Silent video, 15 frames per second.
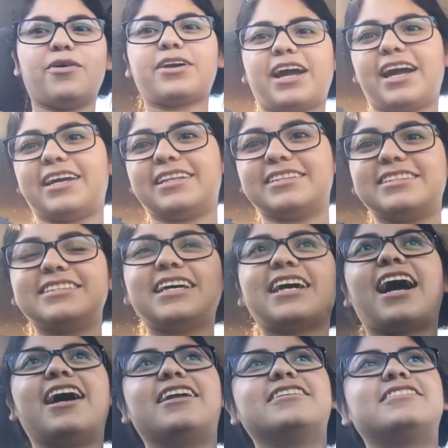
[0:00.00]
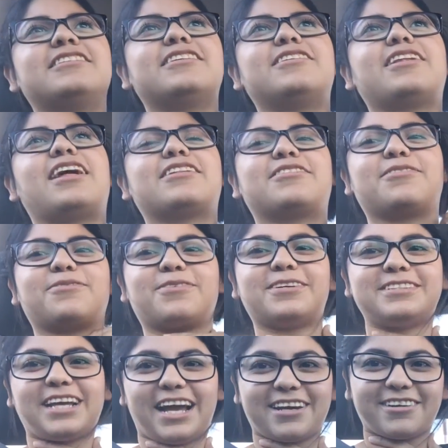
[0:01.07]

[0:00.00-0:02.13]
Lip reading: Okay, this is like honestly like the worst